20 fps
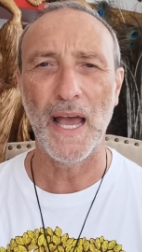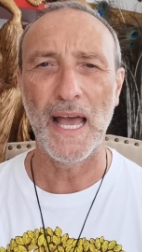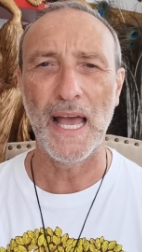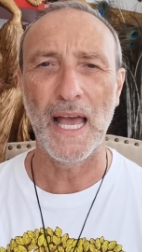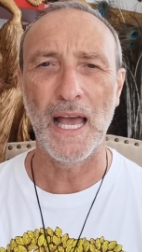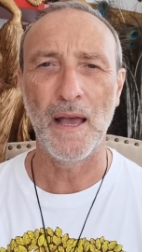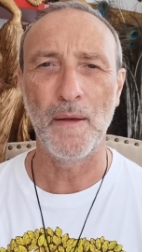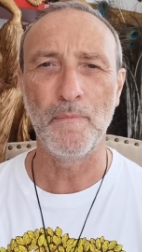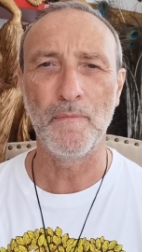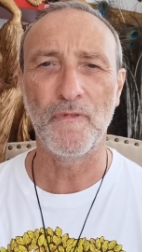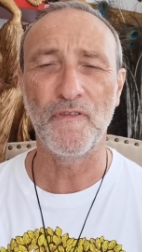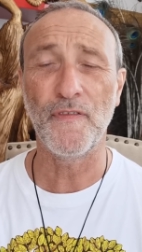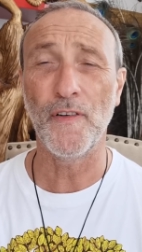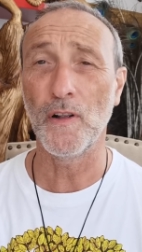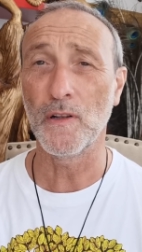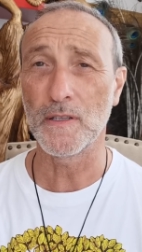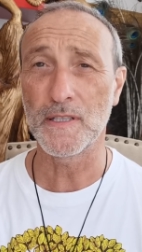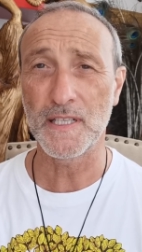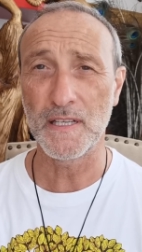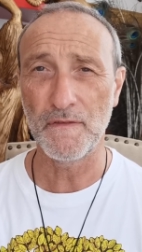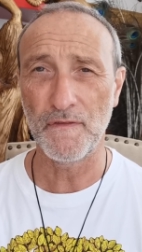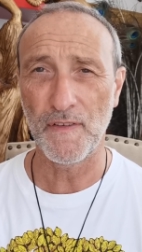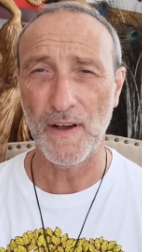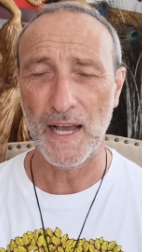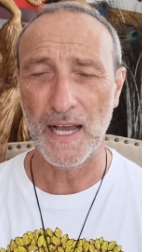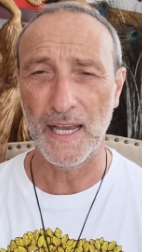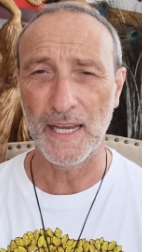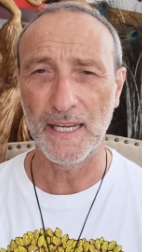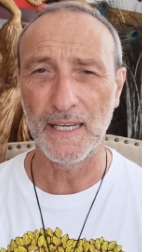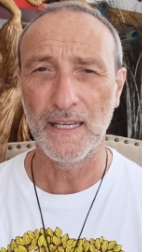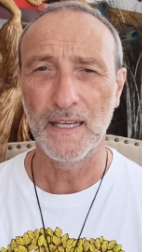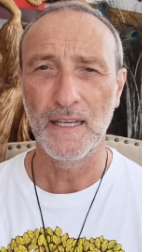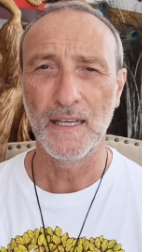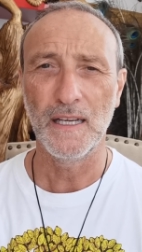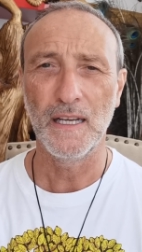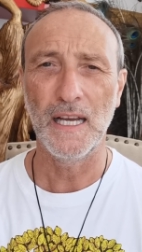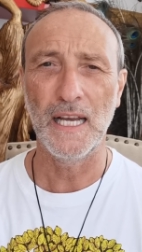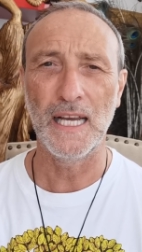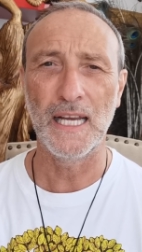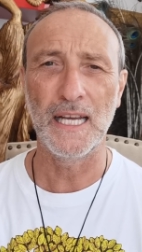um, falsify
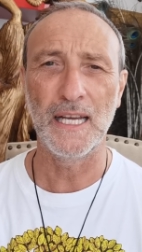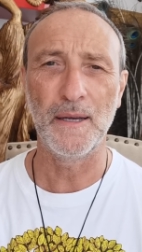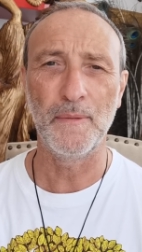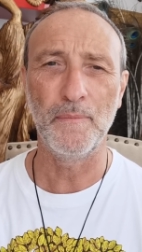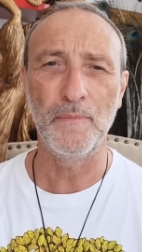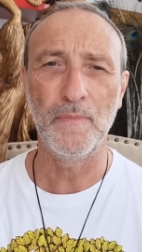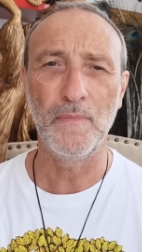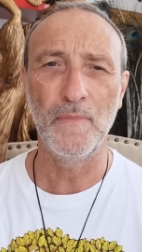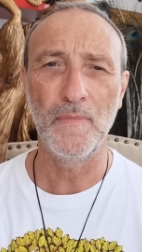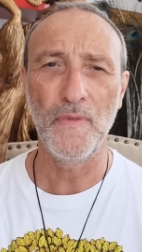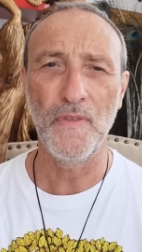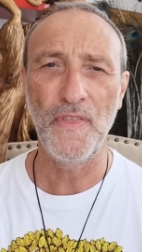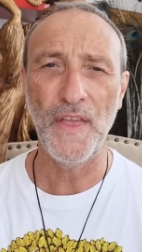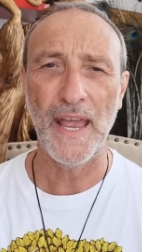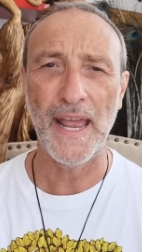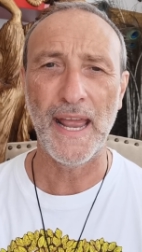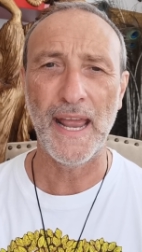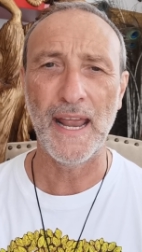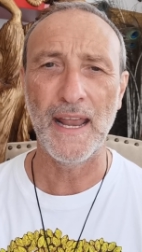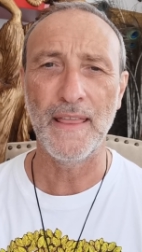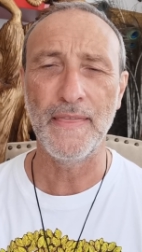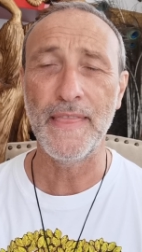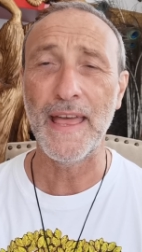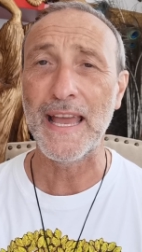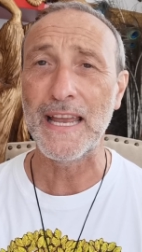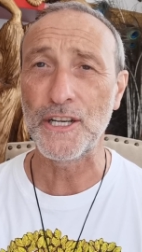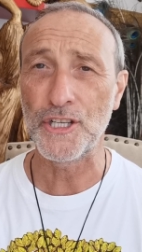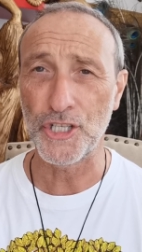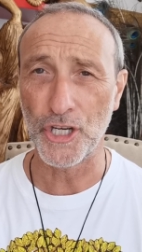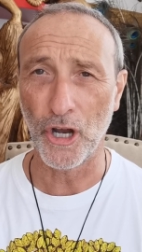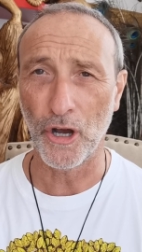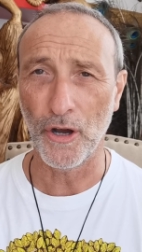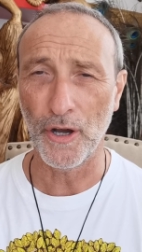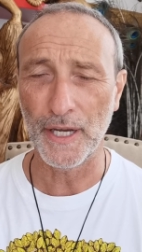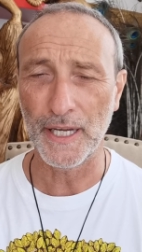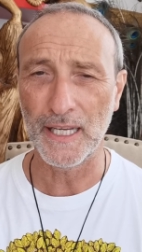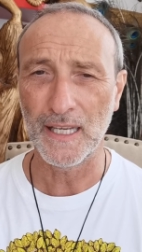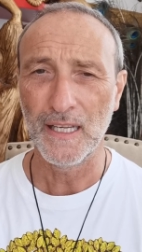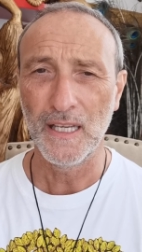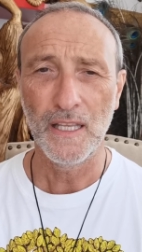um, their, their
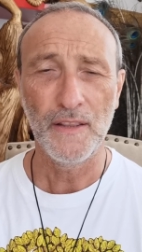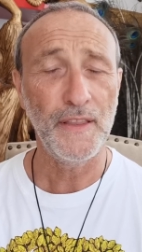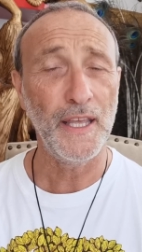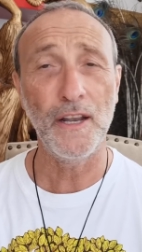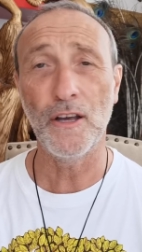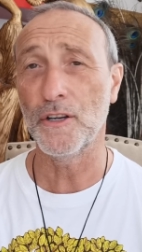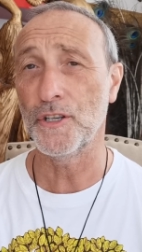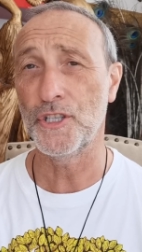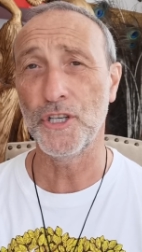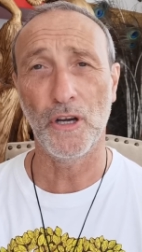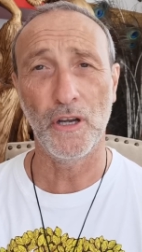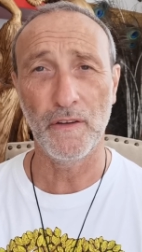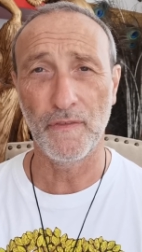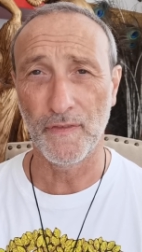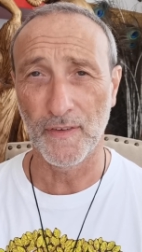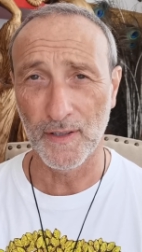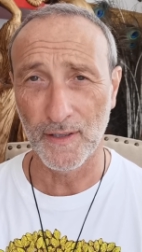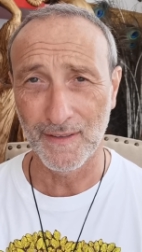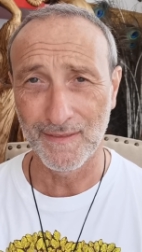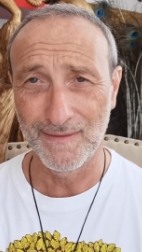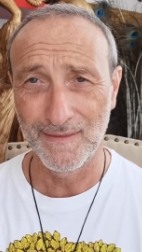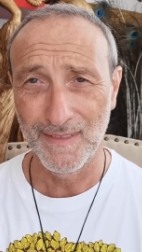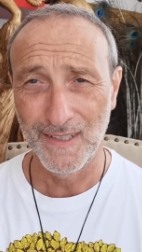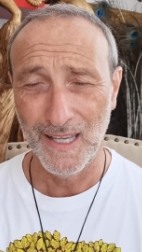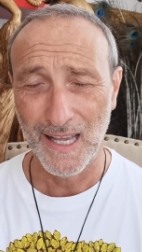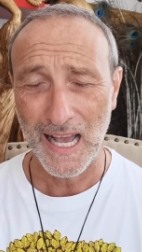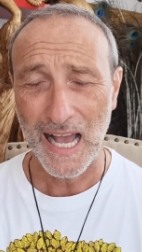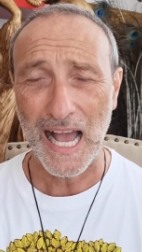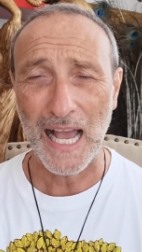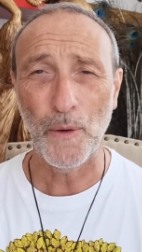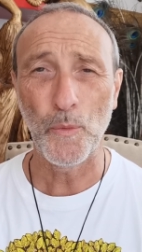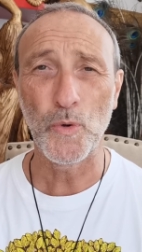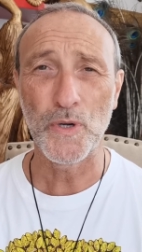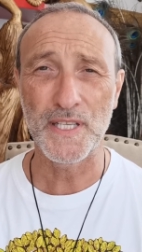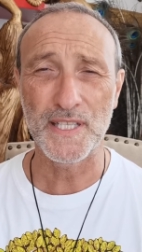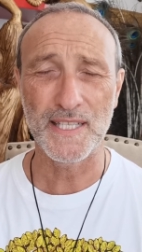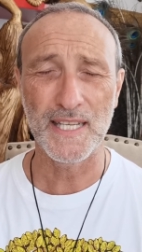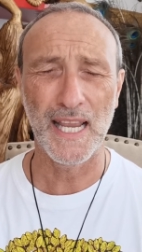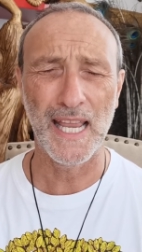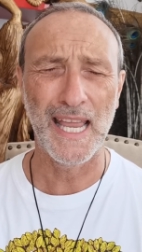joy. They're not joyful. I would
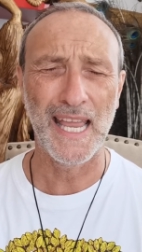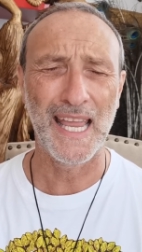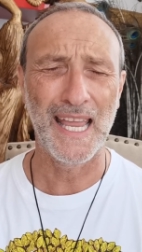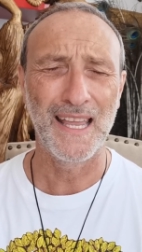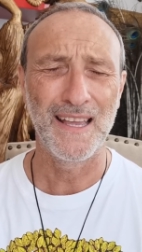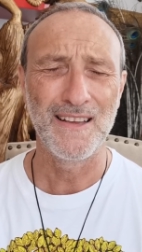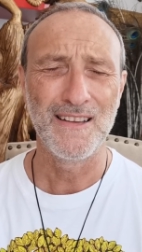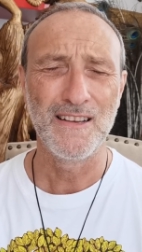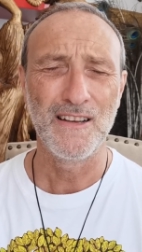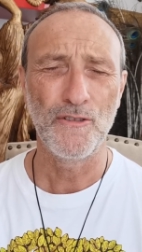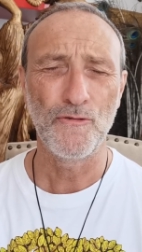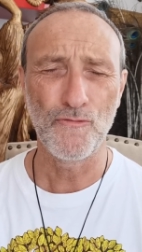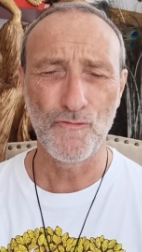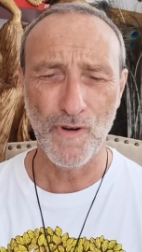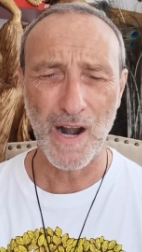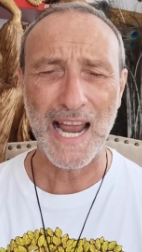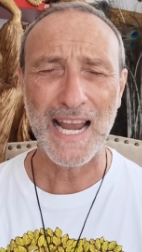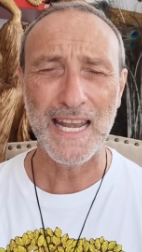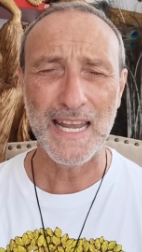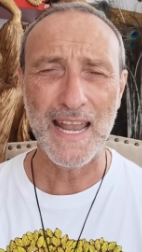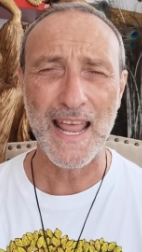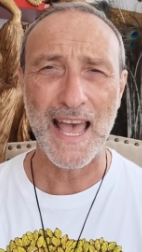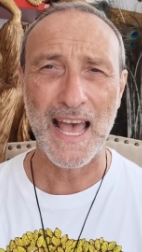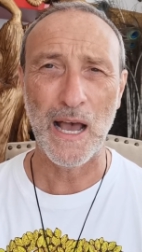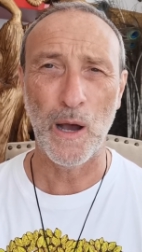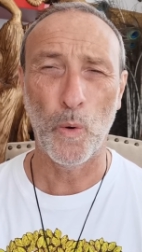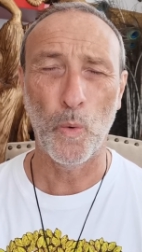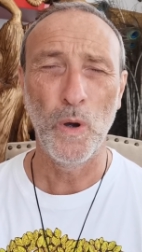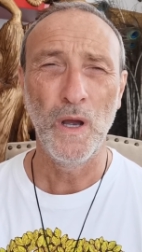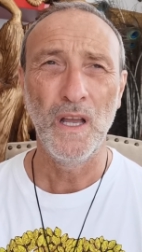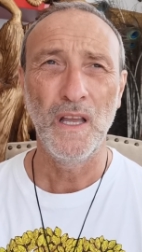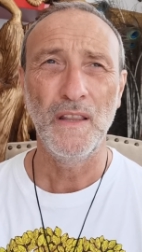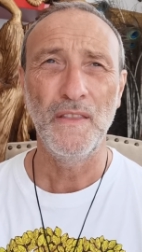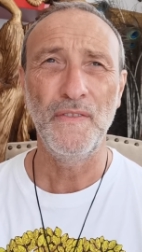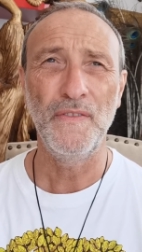say right now